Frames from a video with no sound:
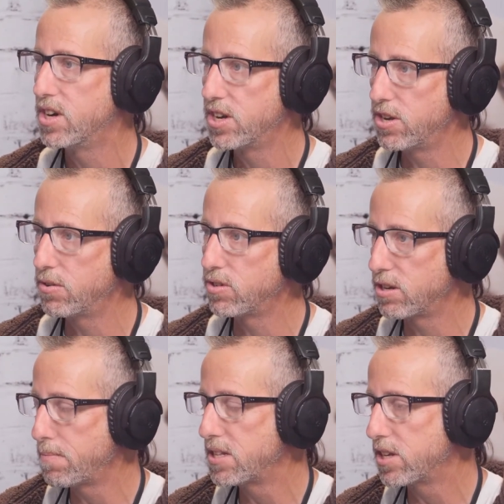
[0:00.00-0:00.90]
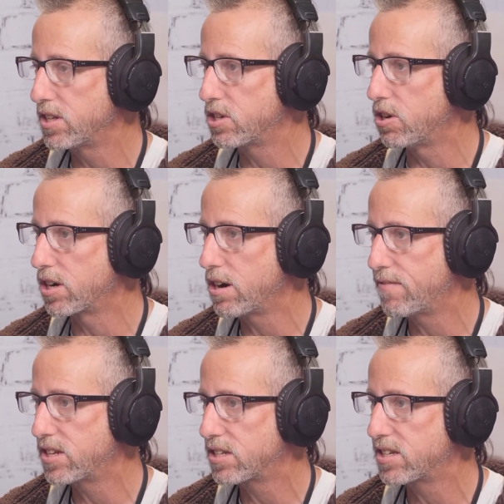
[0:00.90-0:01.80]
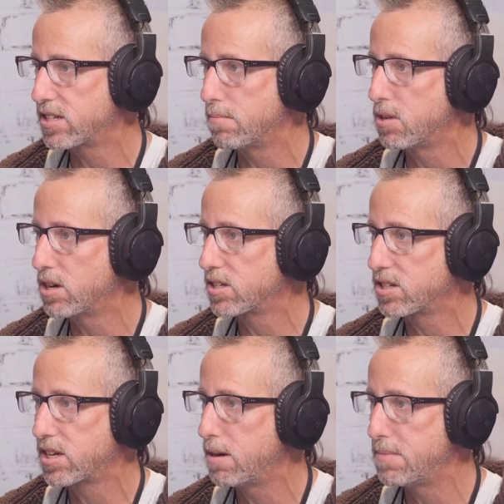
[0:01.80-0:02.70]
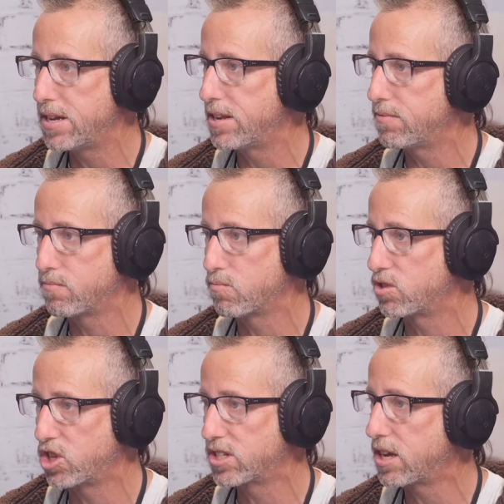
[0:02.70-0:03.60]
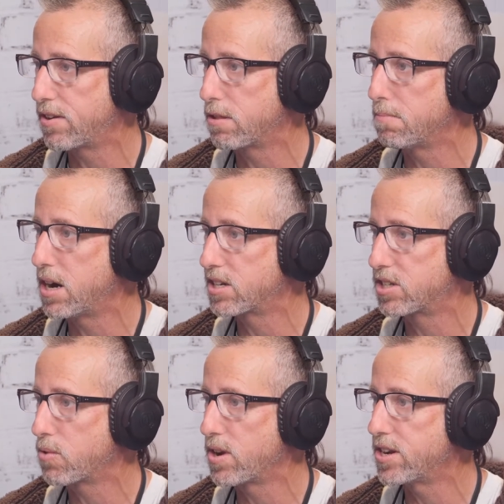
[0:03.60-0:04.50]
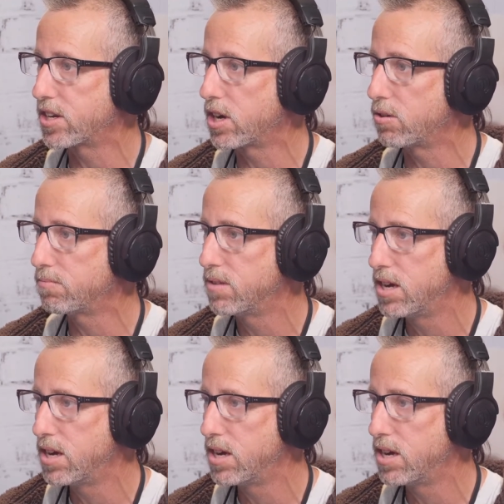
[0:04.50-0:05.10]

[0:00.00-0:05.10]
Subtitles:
It depends on the dog. Obviously, some dogs come in and just out of the box, they're ready to go.